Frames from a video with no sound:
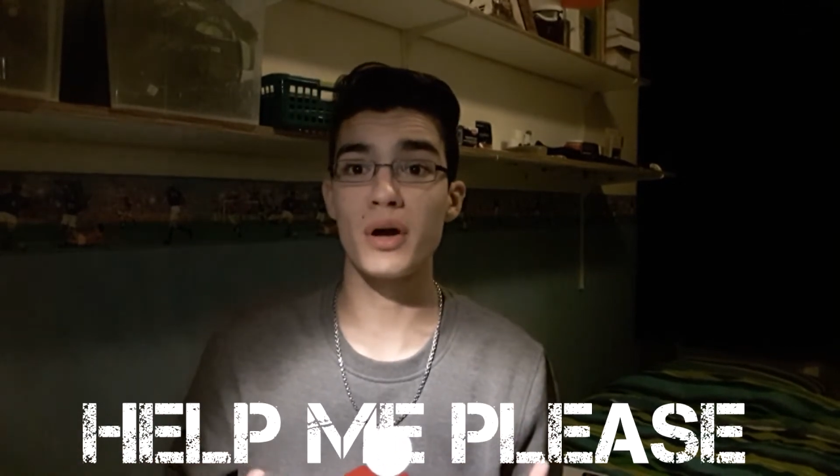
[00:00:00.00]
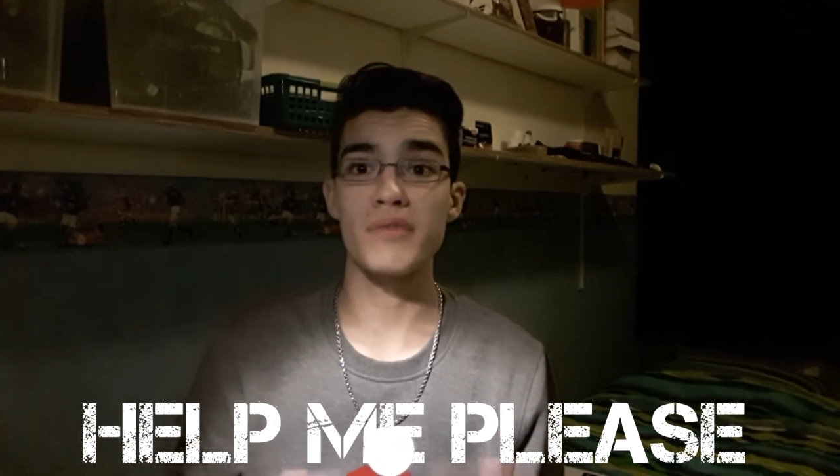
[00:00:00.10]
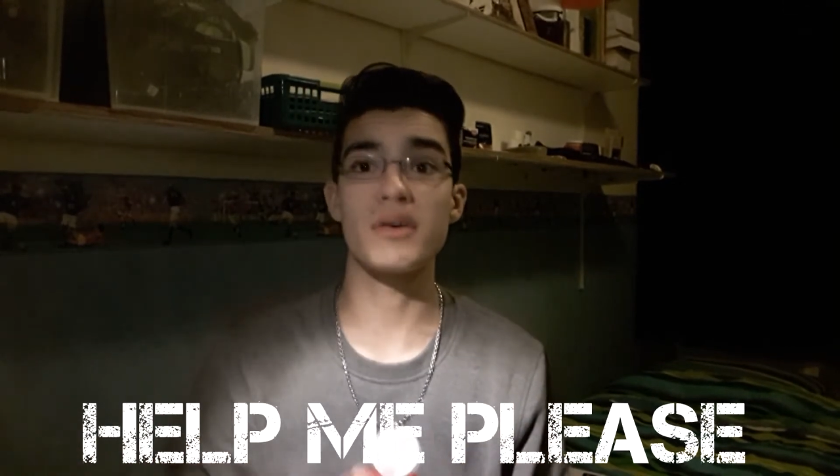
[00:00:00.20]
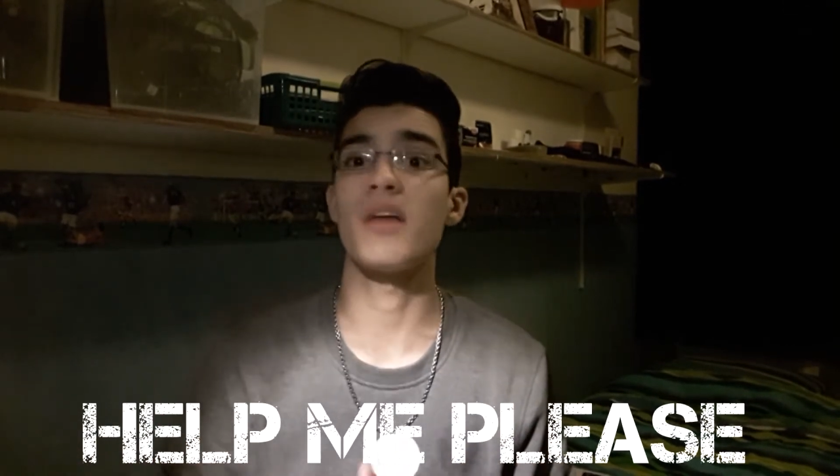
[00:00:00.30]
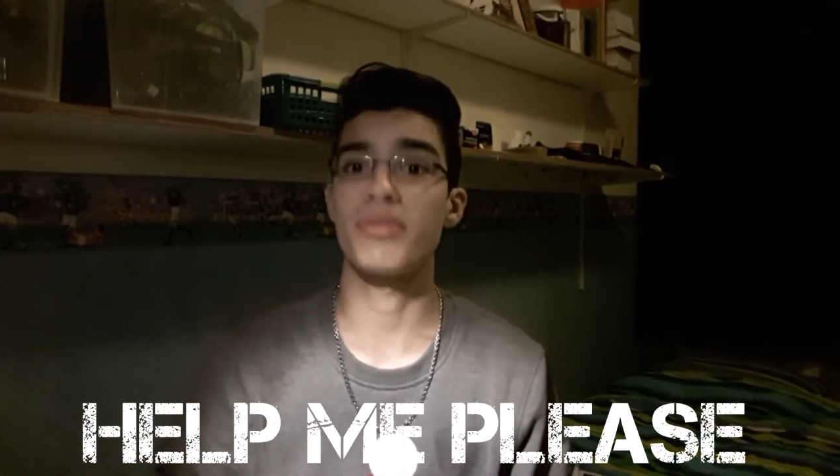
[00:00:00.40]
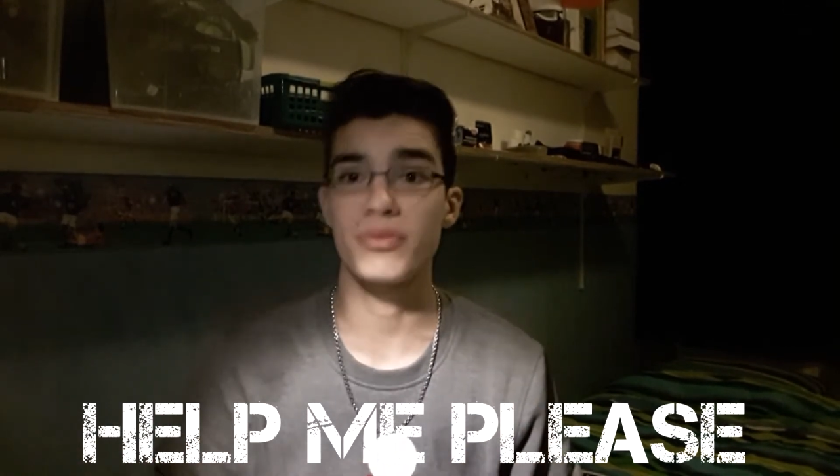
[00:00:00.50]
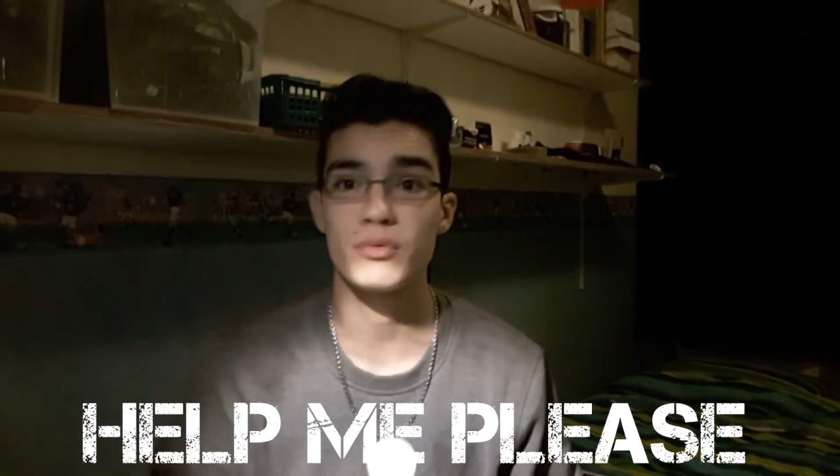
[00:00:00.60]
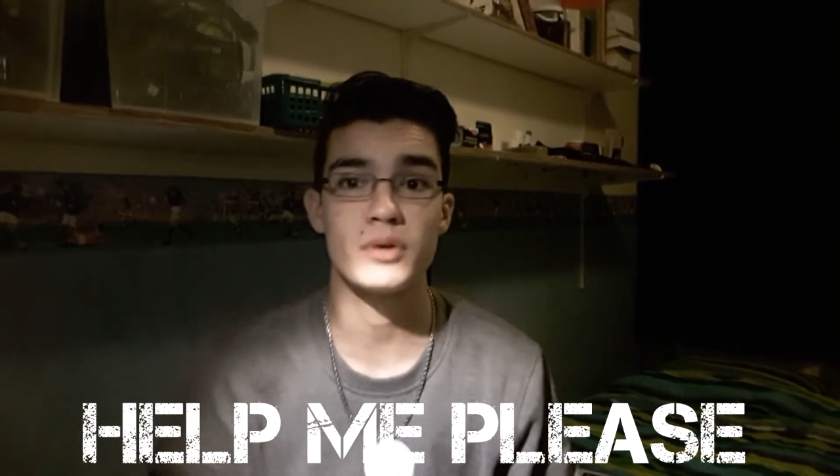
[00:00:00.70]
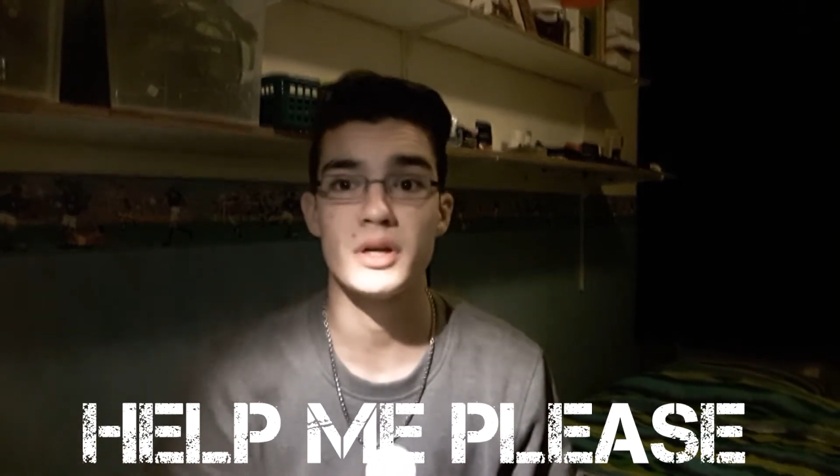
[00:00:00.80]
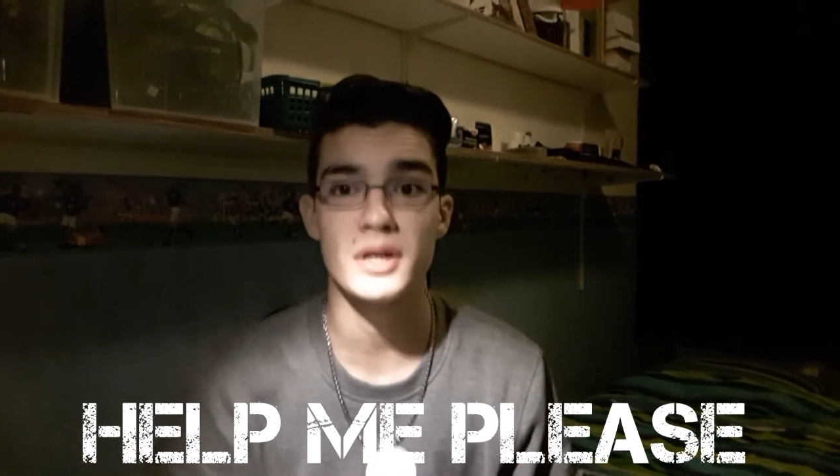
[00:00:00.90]
I've got
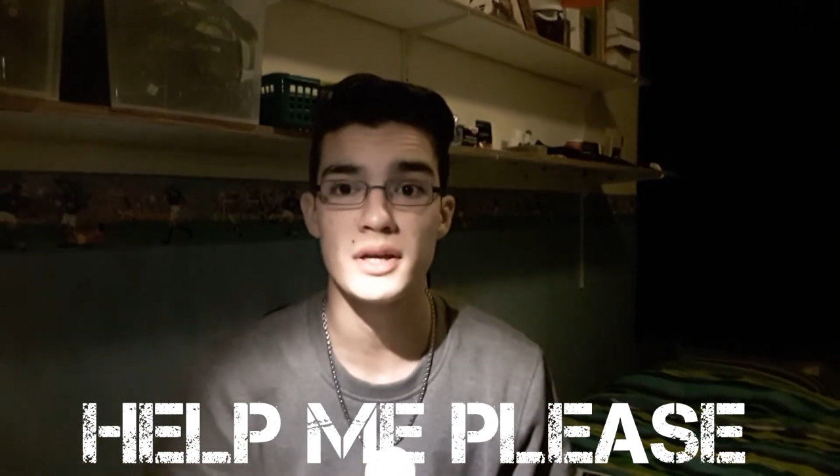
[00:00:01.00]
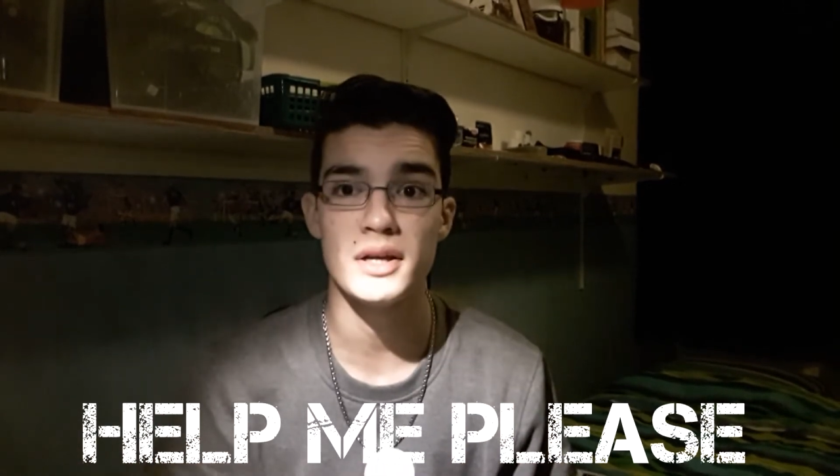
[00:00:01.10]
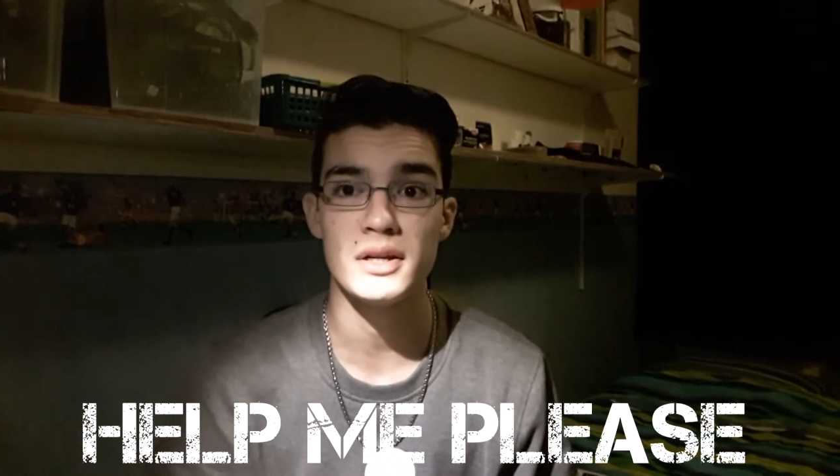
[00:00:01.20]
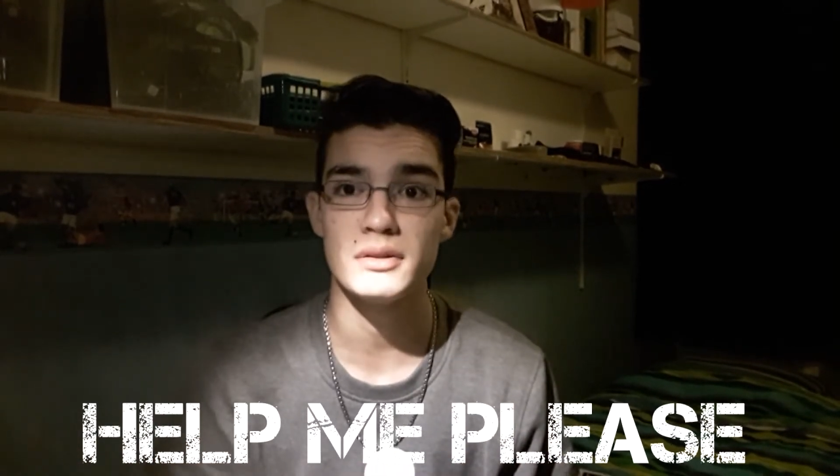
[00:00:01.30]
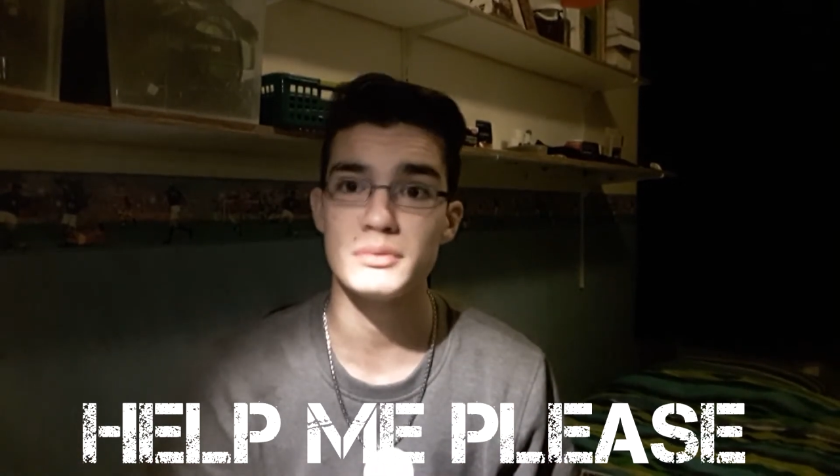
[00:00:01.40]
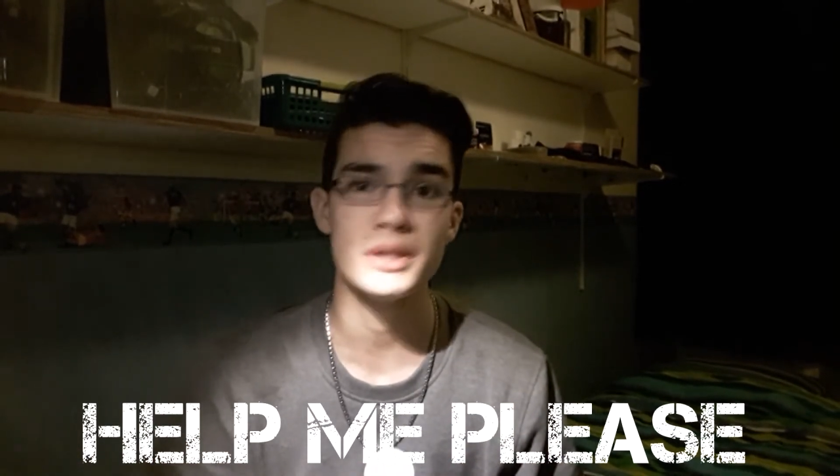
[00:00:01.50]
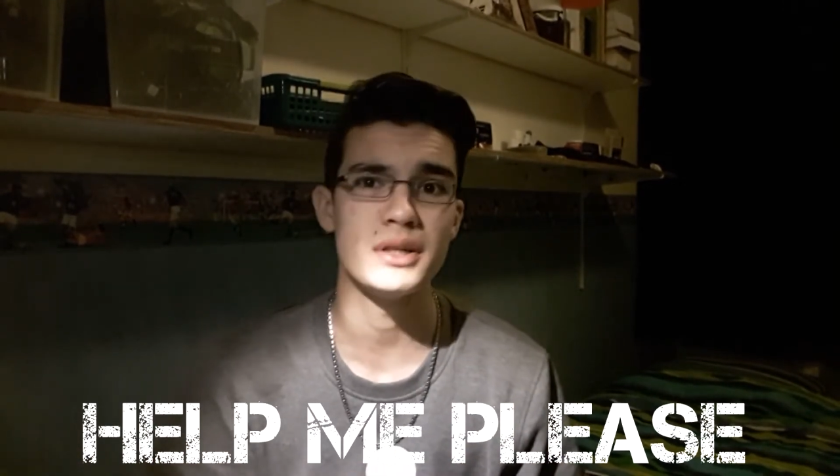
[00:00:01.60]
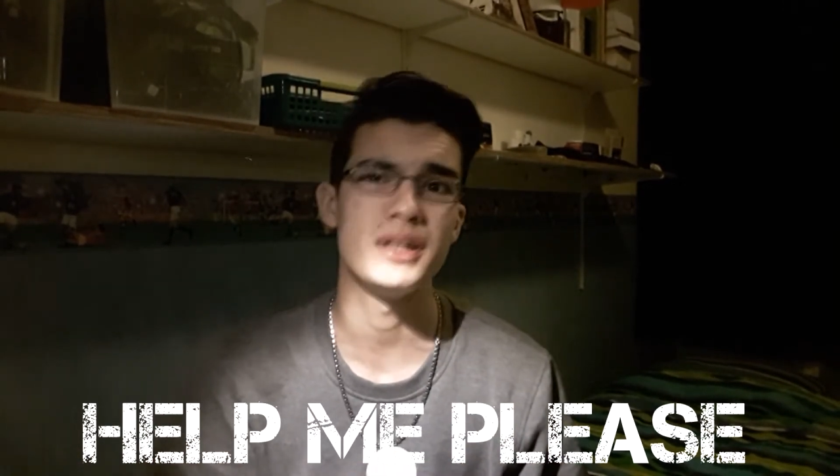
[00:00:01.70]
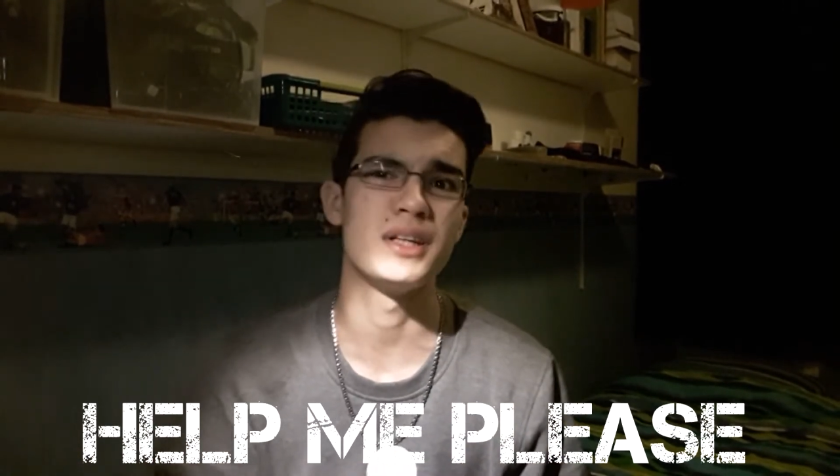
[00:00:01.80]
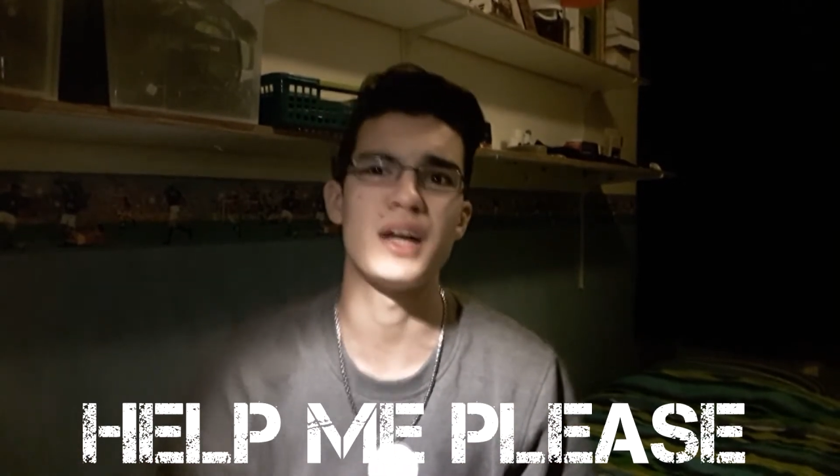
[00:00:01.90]
uh,
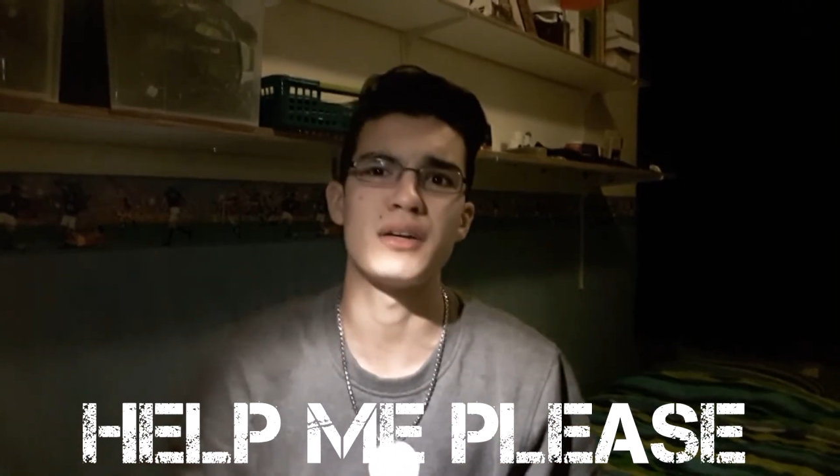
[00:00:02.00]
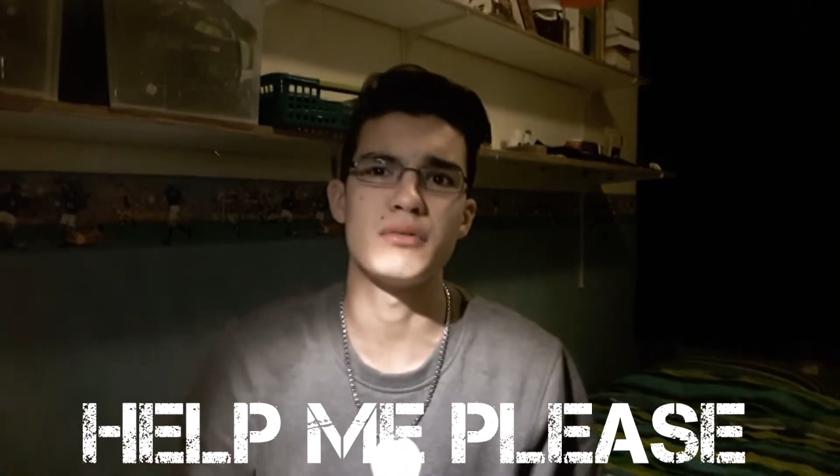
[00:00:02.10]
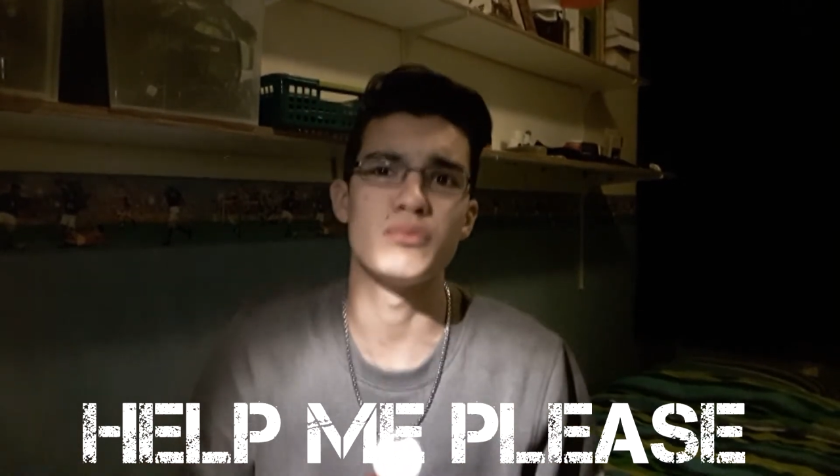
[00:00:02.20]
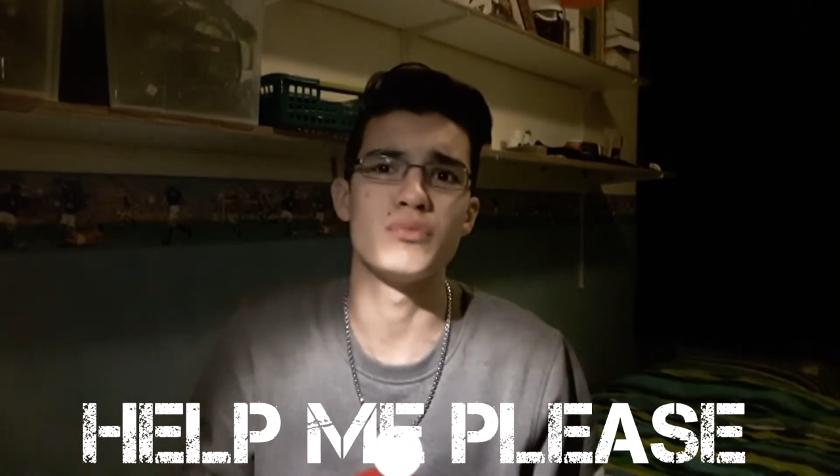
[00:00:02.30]
really not.